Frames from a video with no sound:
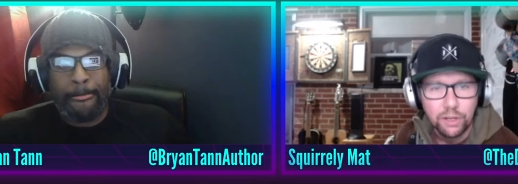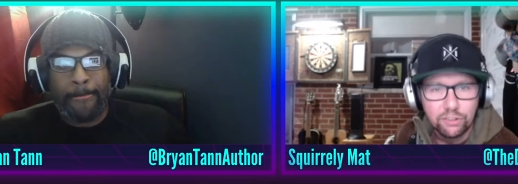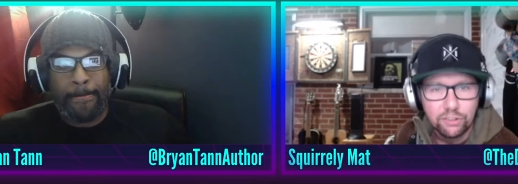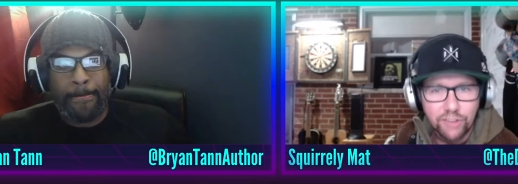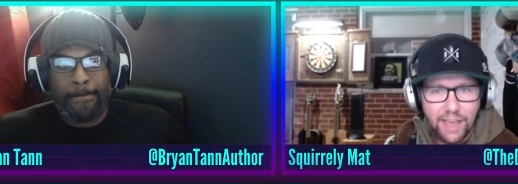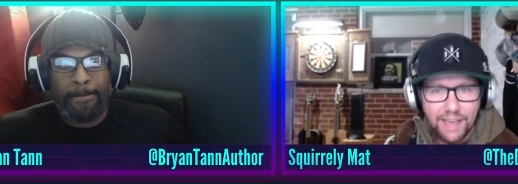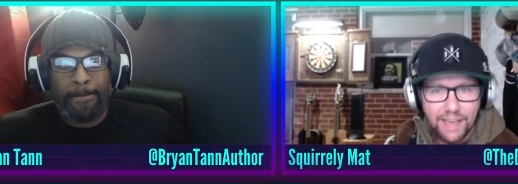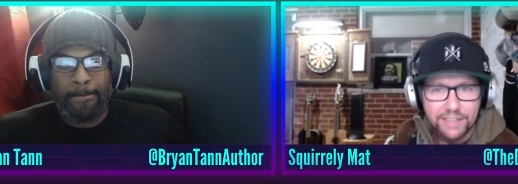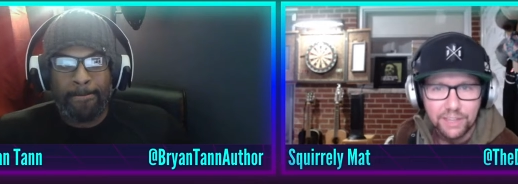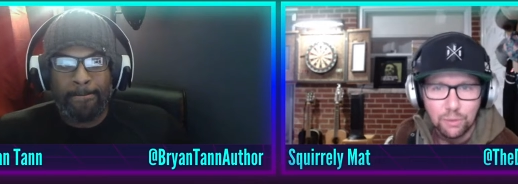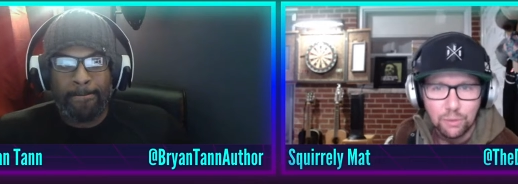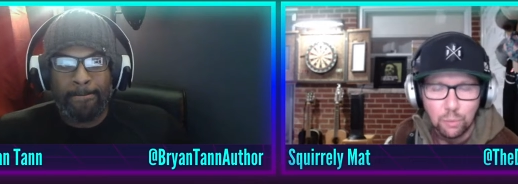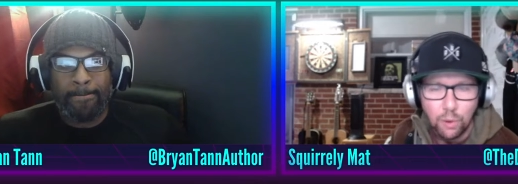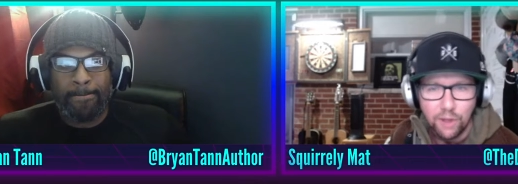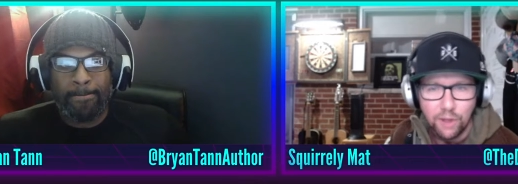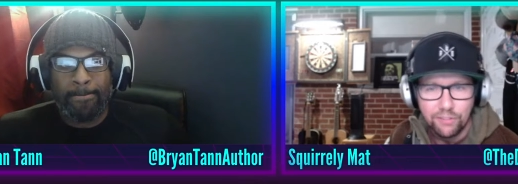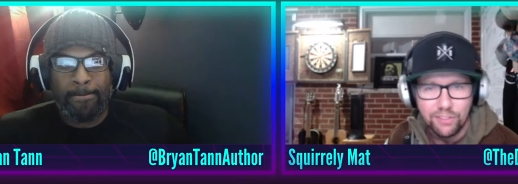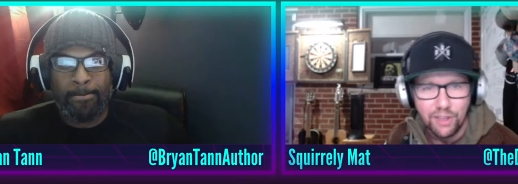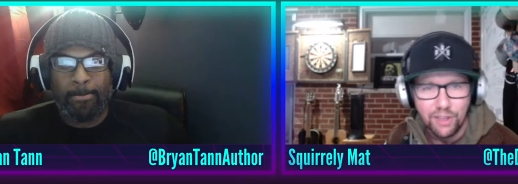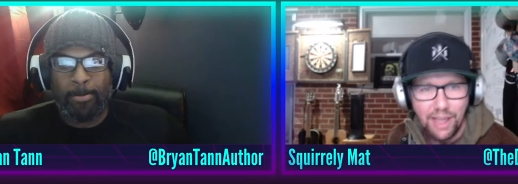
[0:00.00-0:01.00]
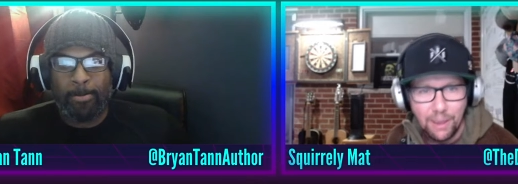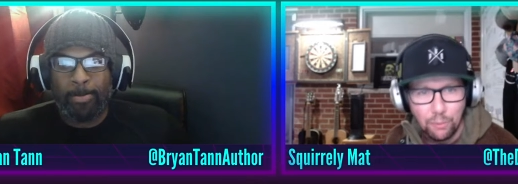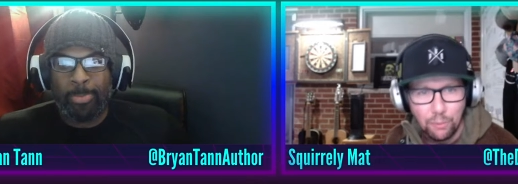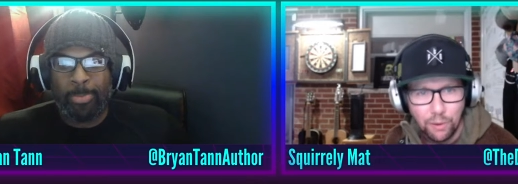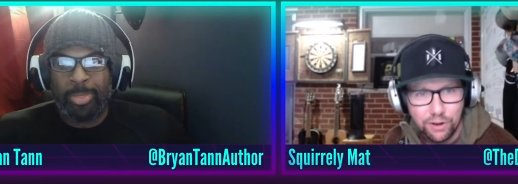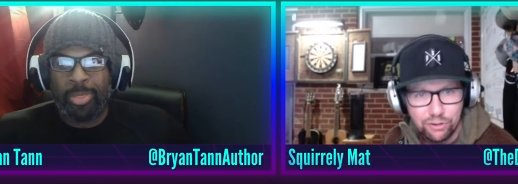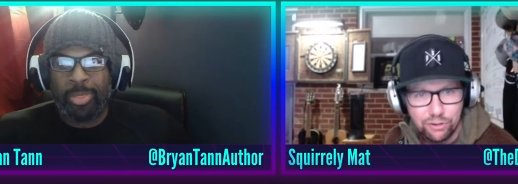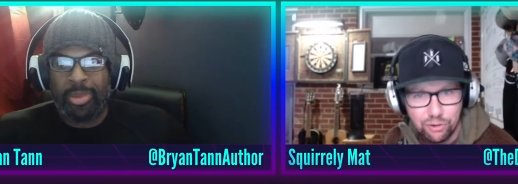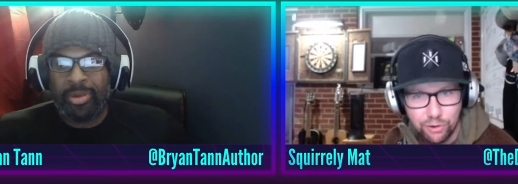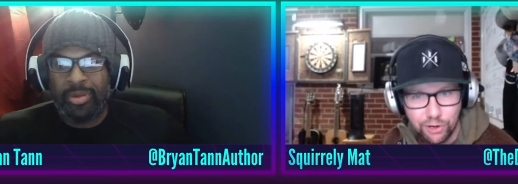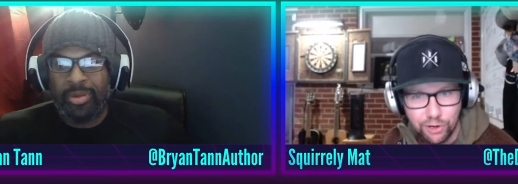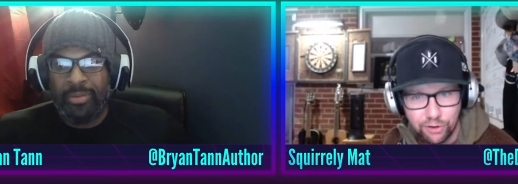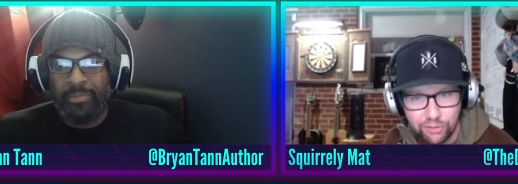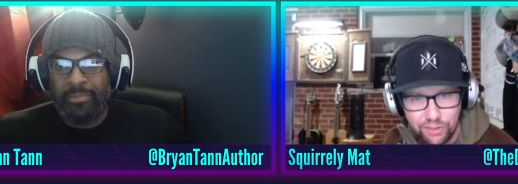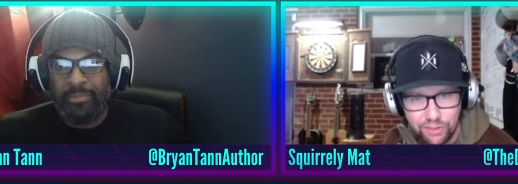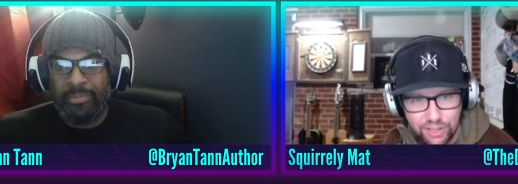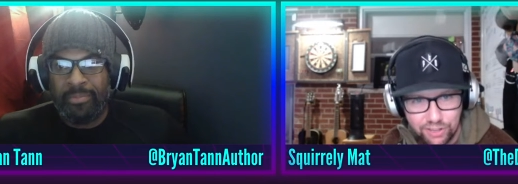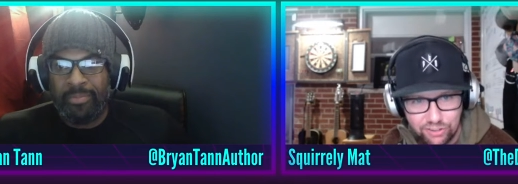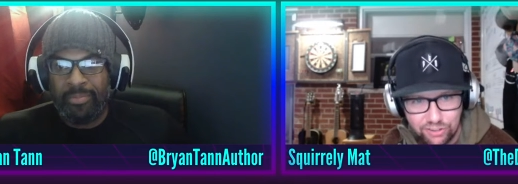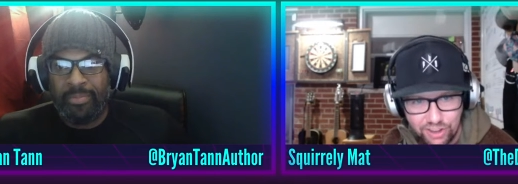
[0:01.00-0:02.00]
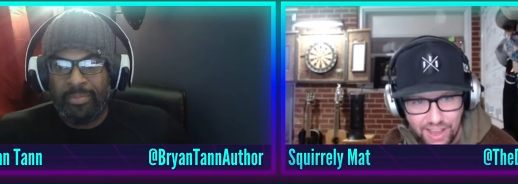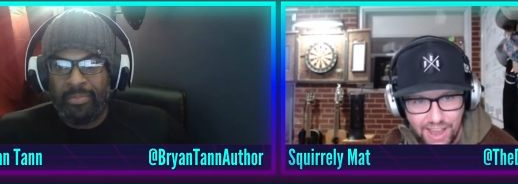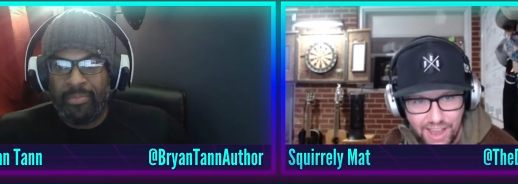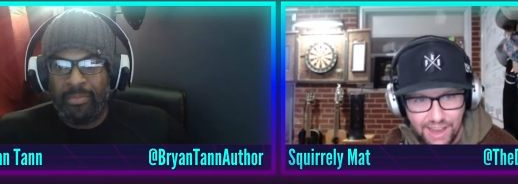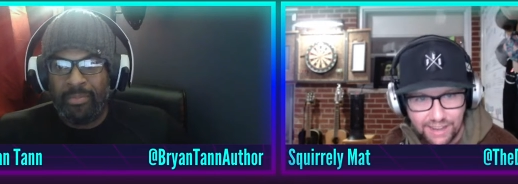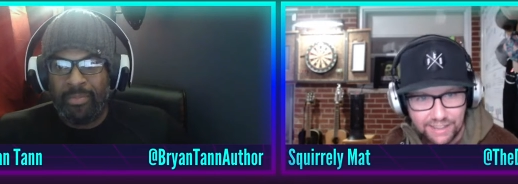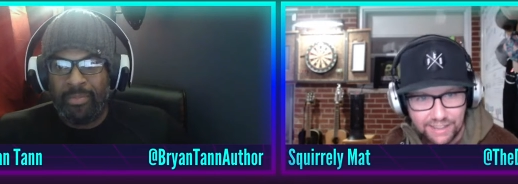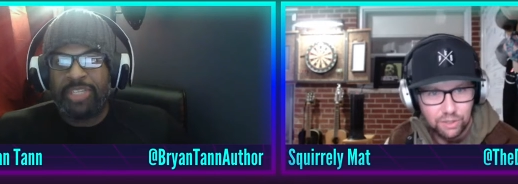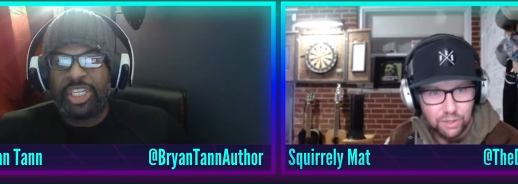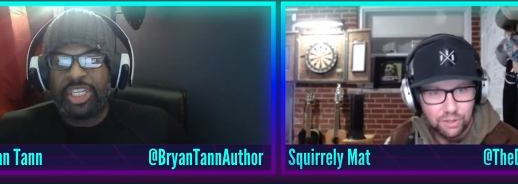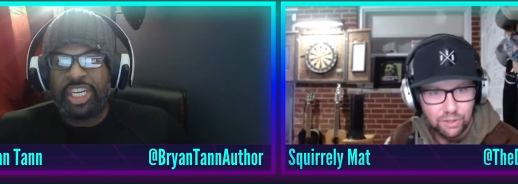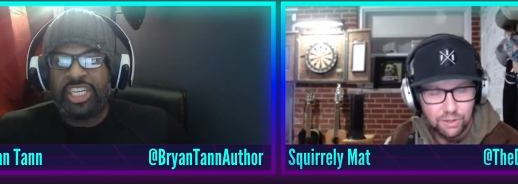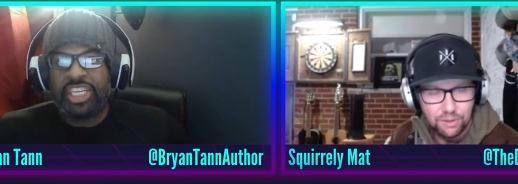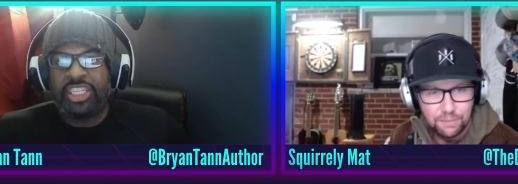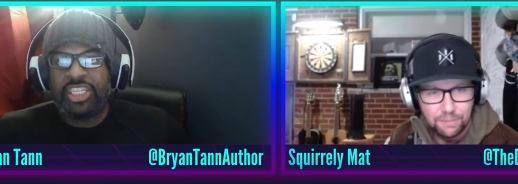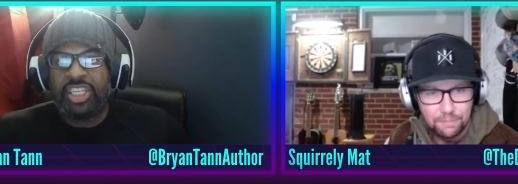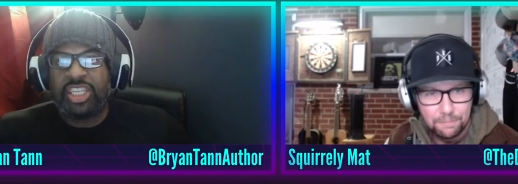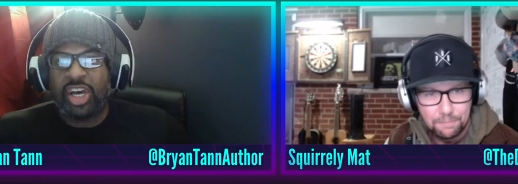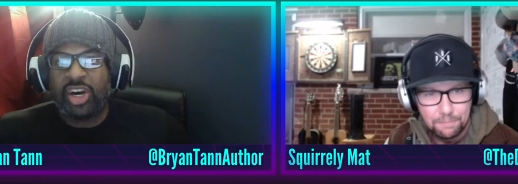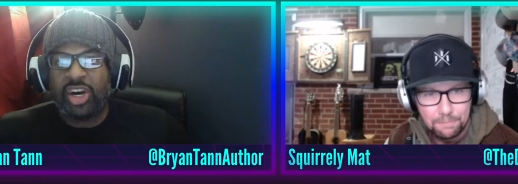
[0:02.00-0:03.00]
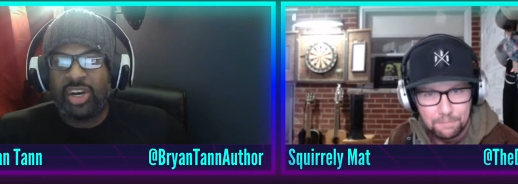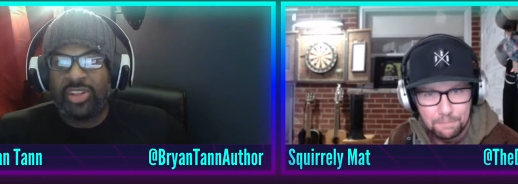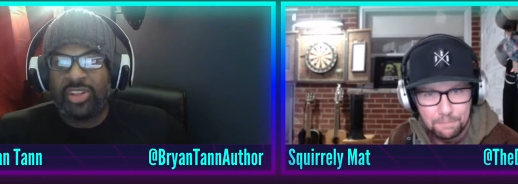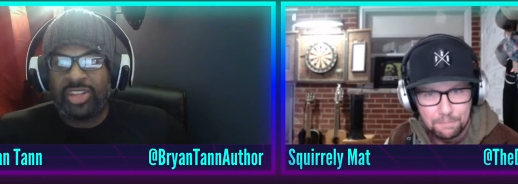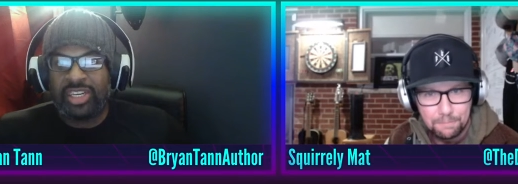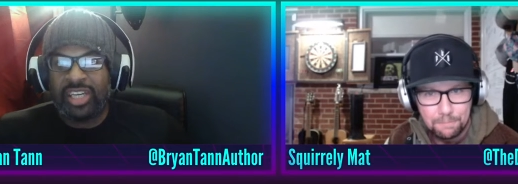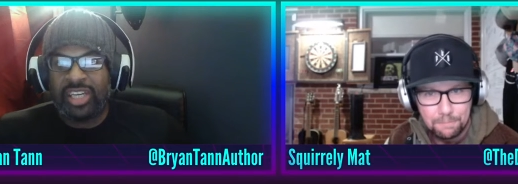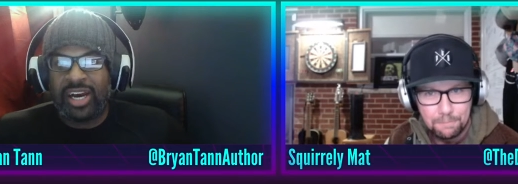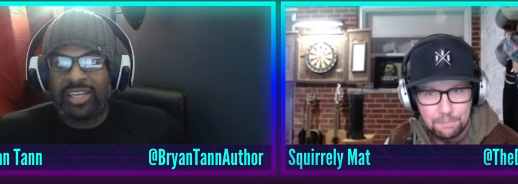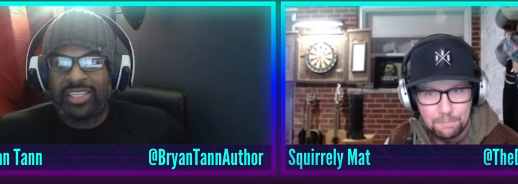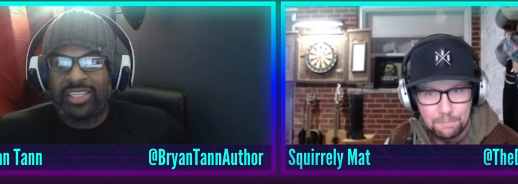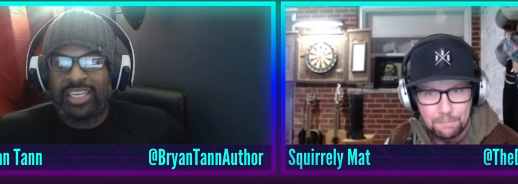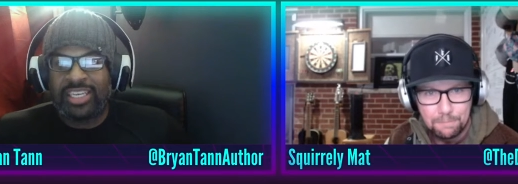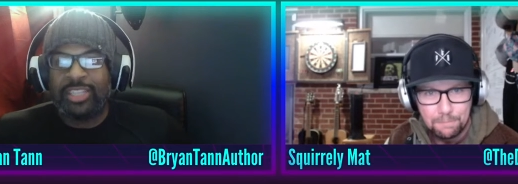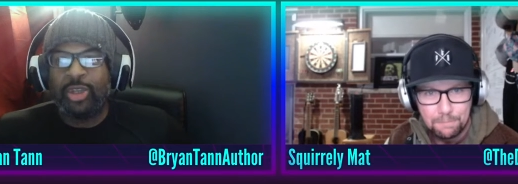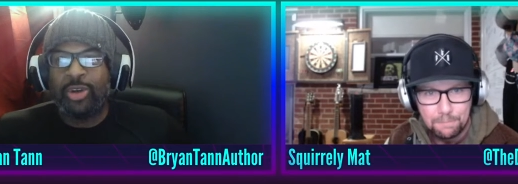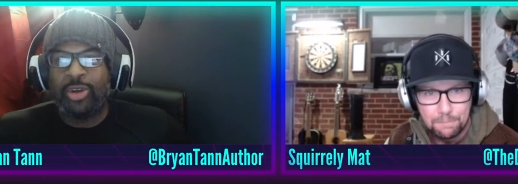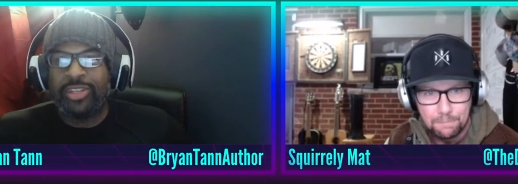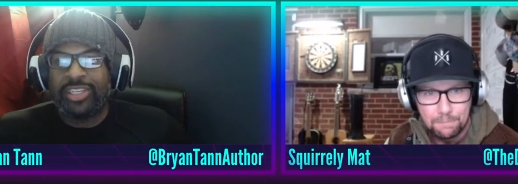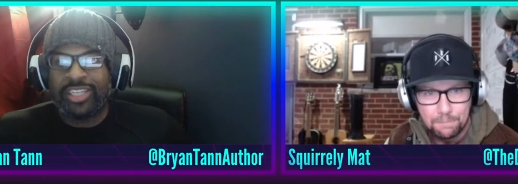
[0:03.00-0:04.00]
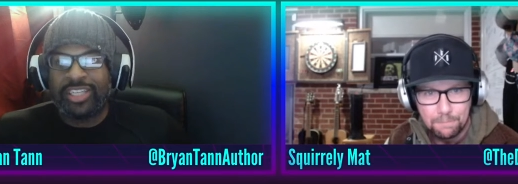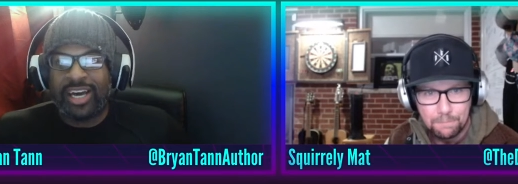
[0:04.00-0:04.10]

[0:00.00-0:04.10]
Speaker 1: exactly what the, what triggered the attack.
Speaker 2: She saw the dossier. He took the